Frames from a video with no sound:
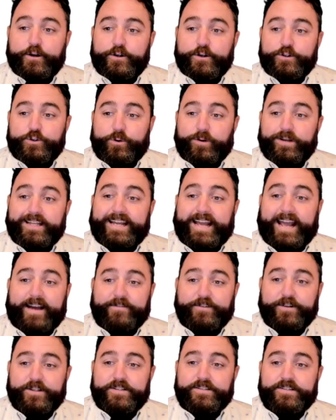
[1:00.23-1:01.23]
Shortly
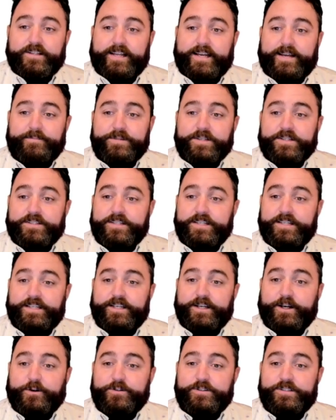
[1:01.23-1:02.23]
after this claim, the
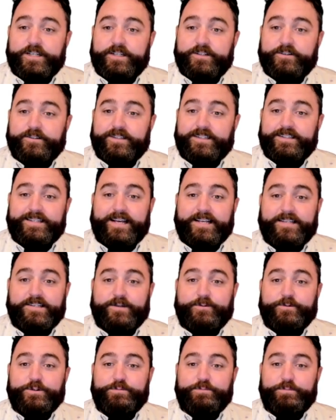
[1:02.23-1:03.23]
CEO signaled that
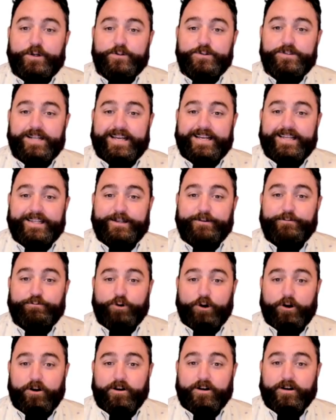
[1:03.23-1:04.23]
Tesla was most likely
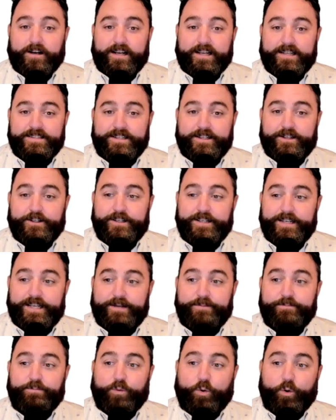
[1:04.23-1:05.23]
wrong, as it could
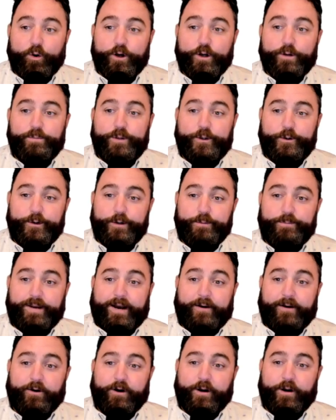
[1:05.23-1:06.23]
need more computing
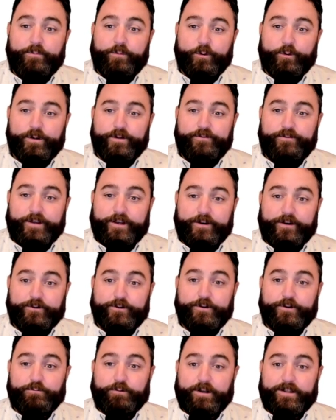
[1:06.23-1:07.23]
power on board the
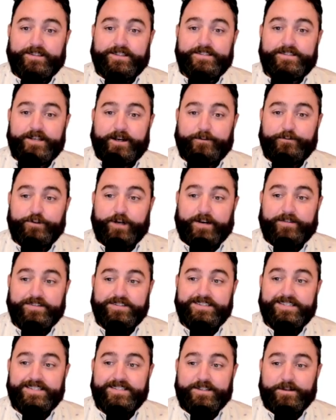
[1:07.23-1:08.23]
vehicle to run the self-driving
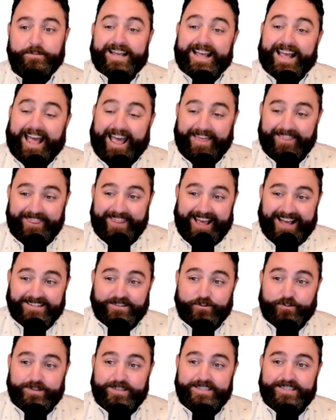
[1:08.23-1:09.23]
system. And
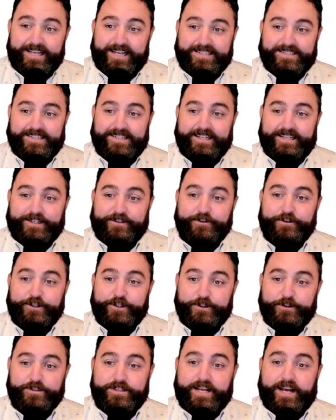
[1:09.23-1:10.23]
that's when Tesla
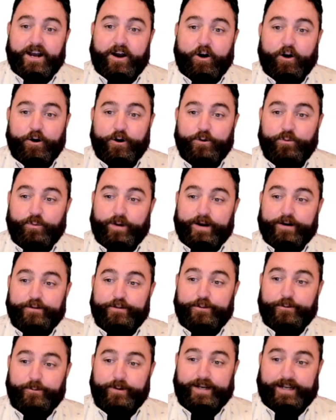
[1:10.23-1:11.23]
introduced Hardware
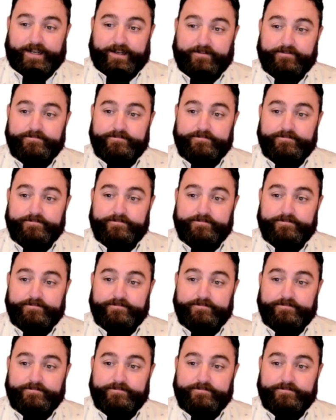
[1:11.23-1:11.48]
3.